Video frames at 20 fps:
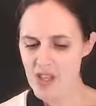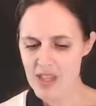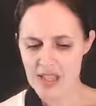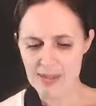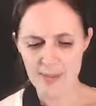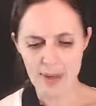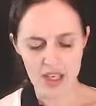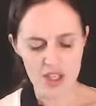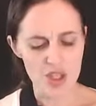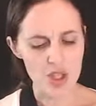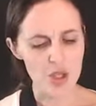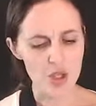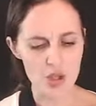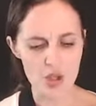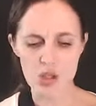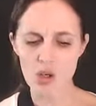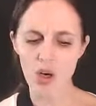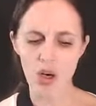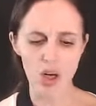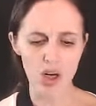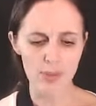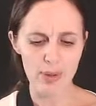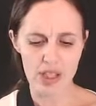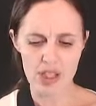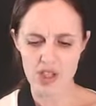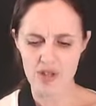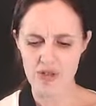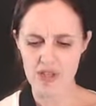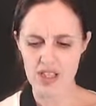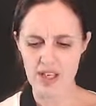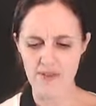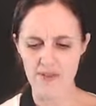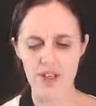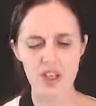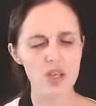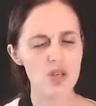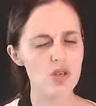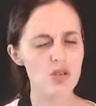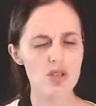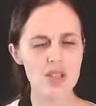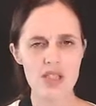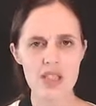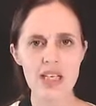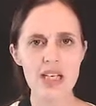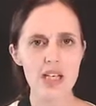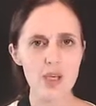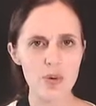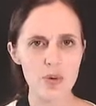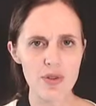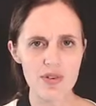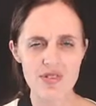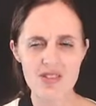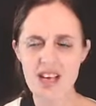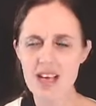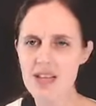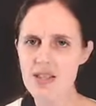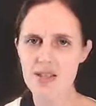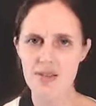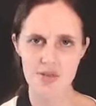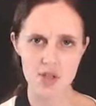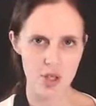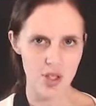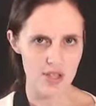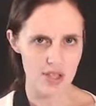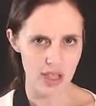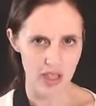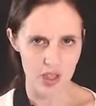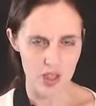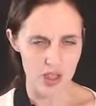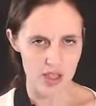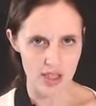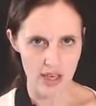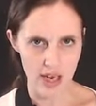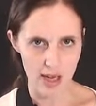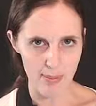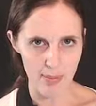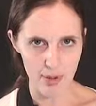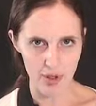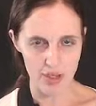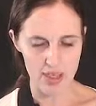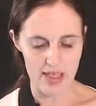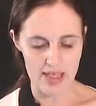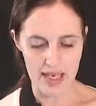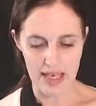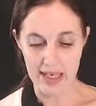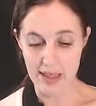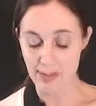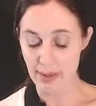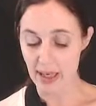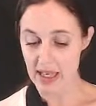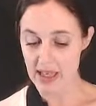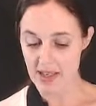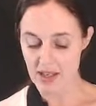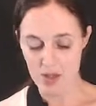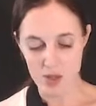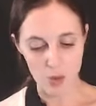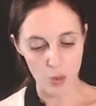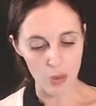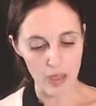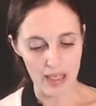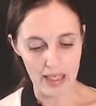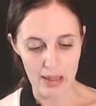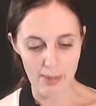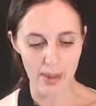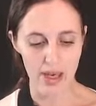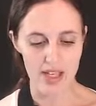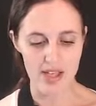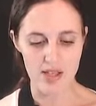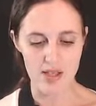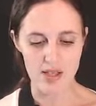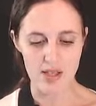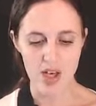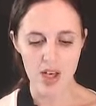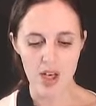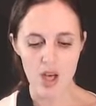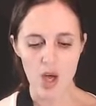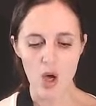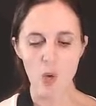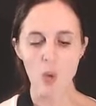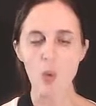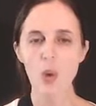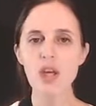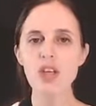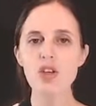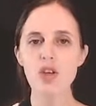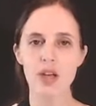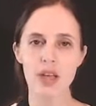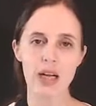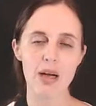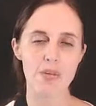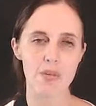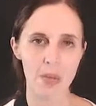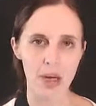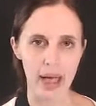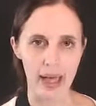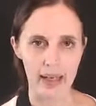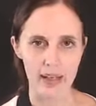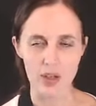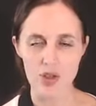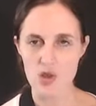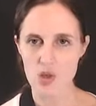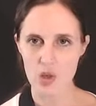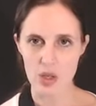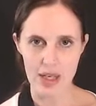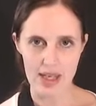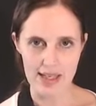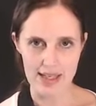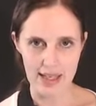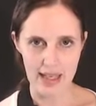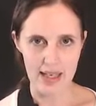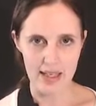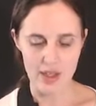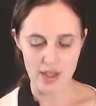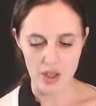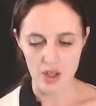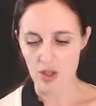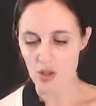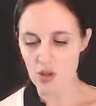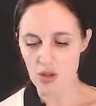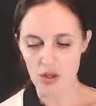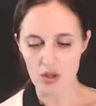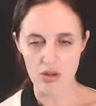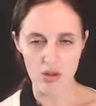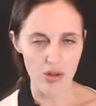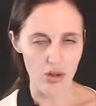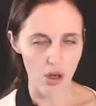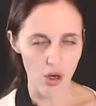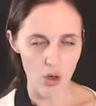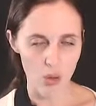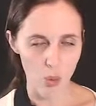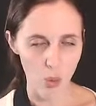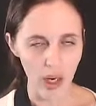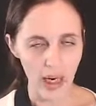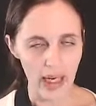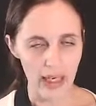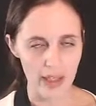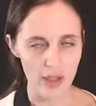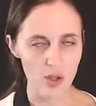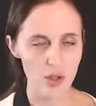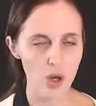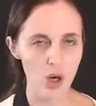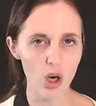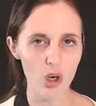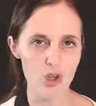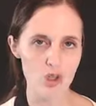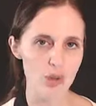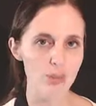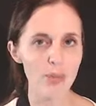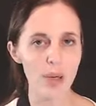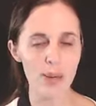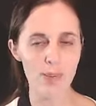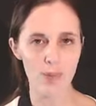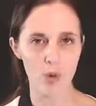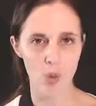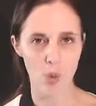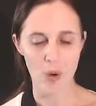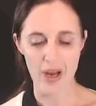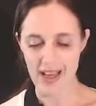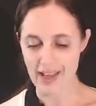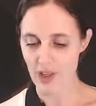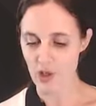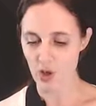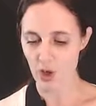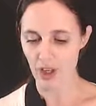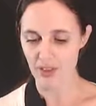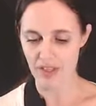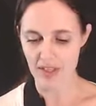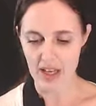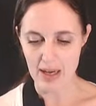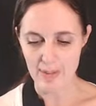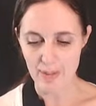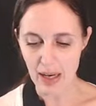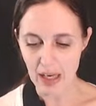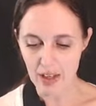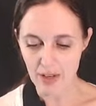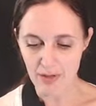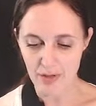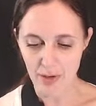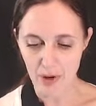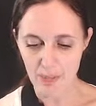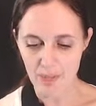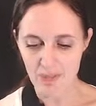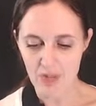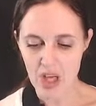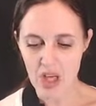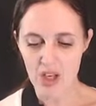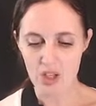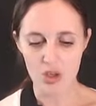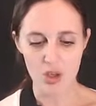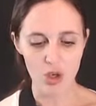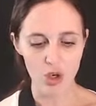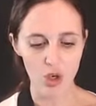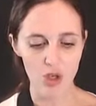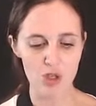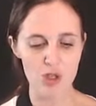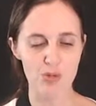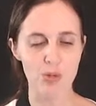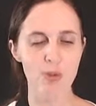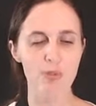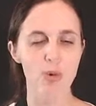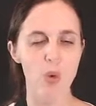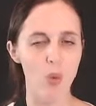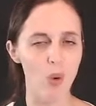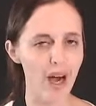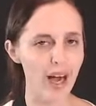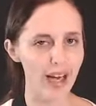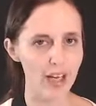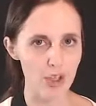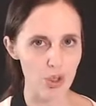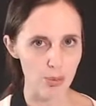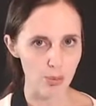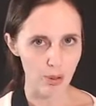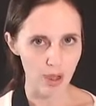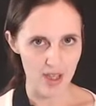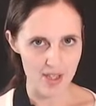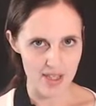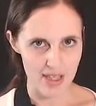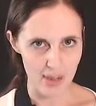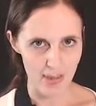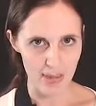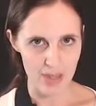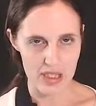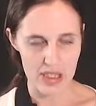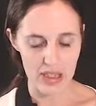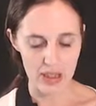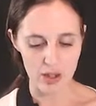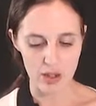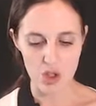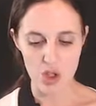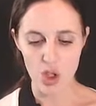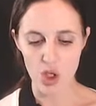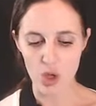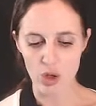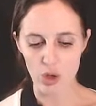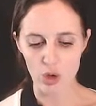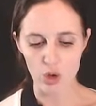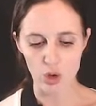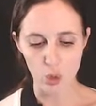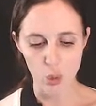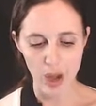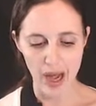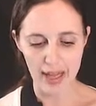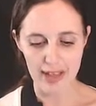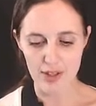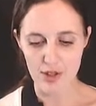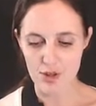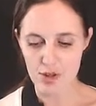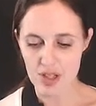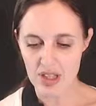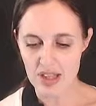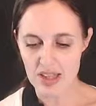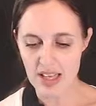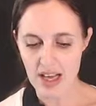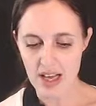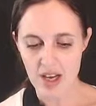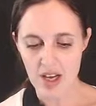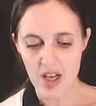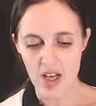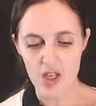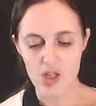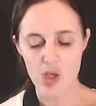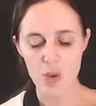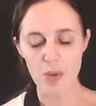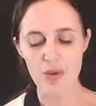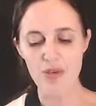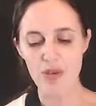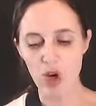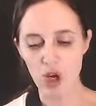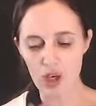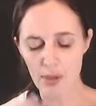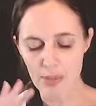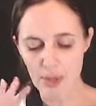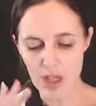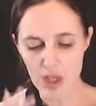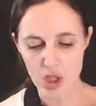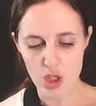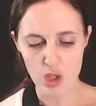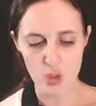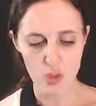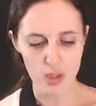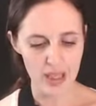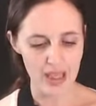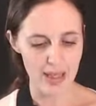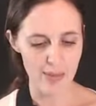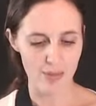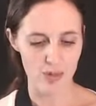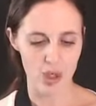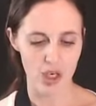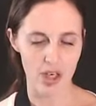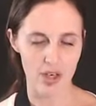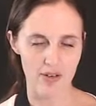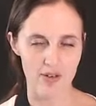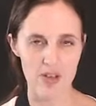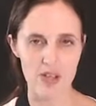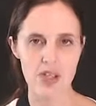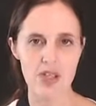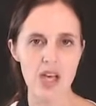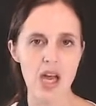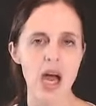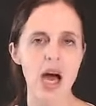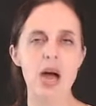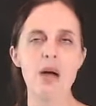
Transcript: Just imagine you do a whole bunch of stuff and you're dealing with tons of transactions that happen on a daily basis, a weekly basis. When you come back two days later, you don't know why. You can't remember where you got the amount from. You can't remember why you passed that particular journal or why you did that. So we've got to make sure we keep track of this.